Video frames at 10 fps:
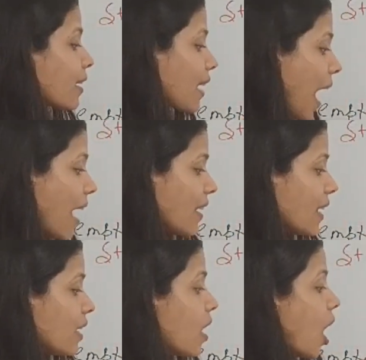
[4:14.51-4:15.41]

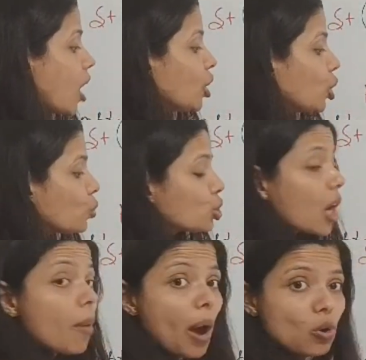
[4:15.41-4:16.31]
carry a huge
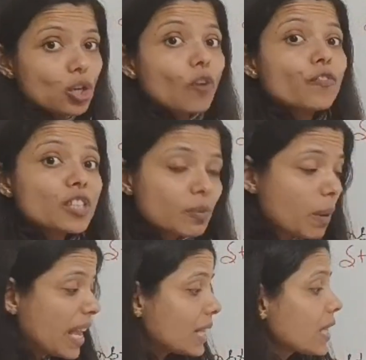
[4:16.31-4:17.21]
amount of
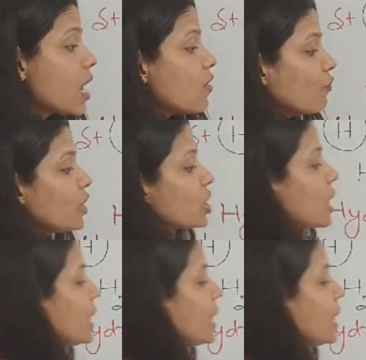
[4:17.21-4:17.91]
space, which